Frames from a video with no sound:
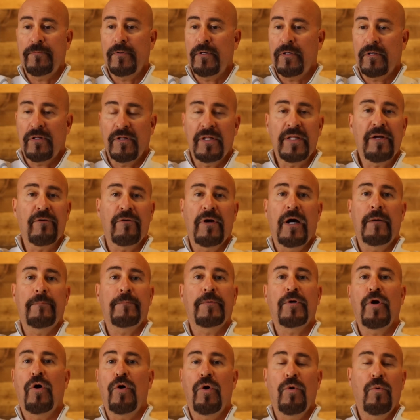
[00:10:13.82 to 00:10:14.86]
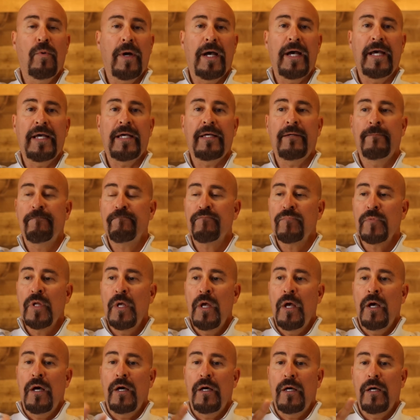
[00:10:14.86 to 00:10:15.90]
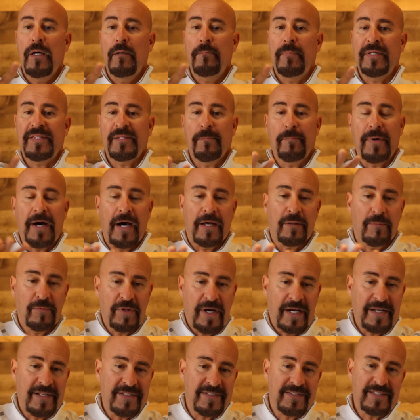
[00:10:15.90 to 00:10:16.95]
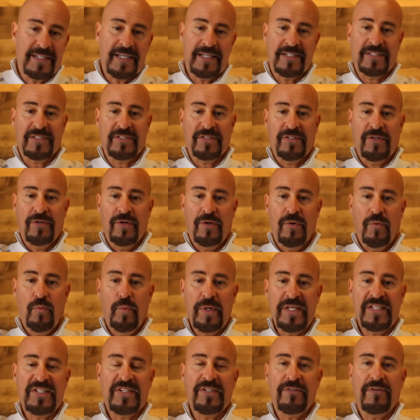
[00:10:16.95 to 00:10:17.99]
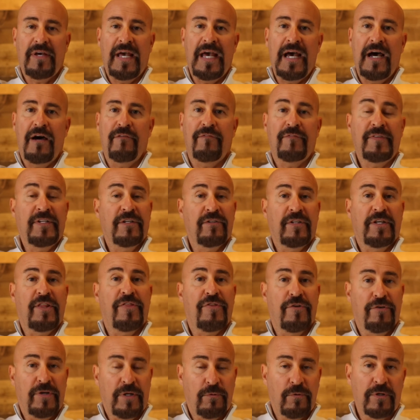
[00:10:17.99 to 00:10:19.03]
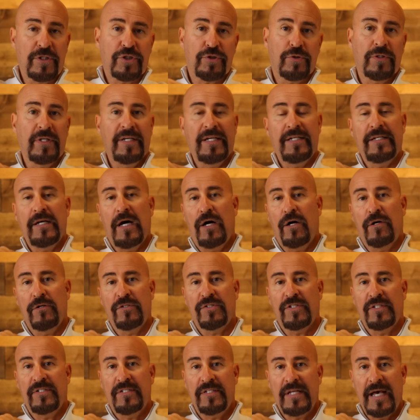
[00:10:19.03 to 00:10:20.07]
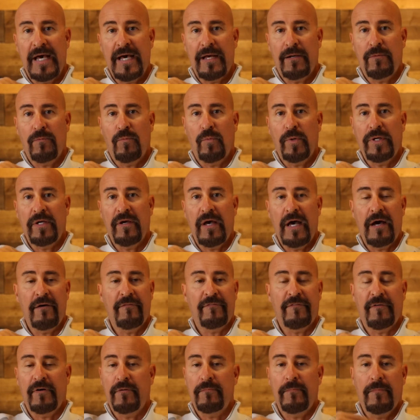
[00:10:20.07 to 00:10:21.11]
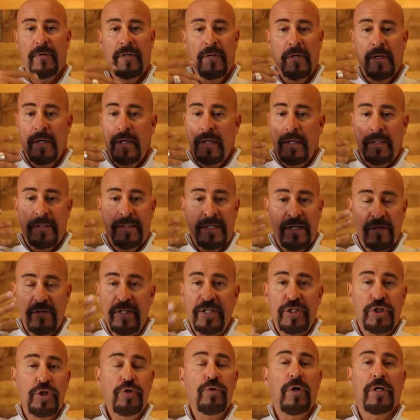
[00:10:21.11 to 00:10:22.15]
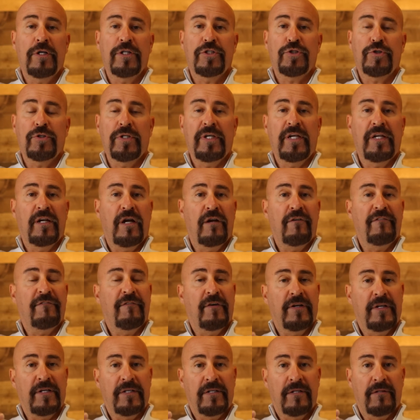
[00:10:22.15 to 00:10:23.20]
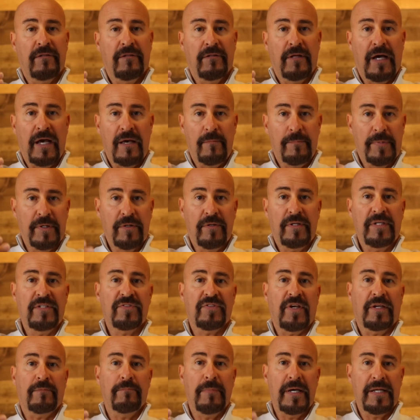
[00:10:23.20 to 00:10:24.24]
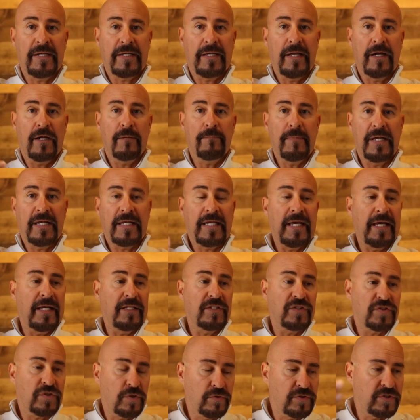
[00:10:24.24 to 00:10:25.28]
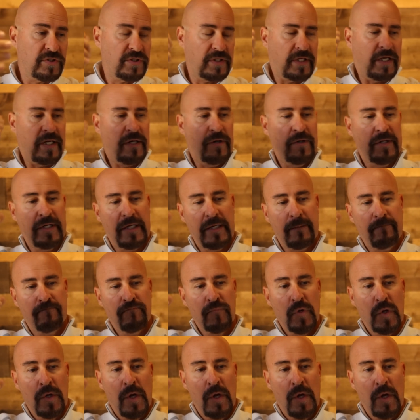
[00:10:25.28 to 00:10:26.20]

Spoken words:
clear up, go away. But the bottom line is this. We still have nearly $31 trillion in debt. We have nearly $200 trillion in unfunded liabilities like Medicare, Medicaid, Social Security.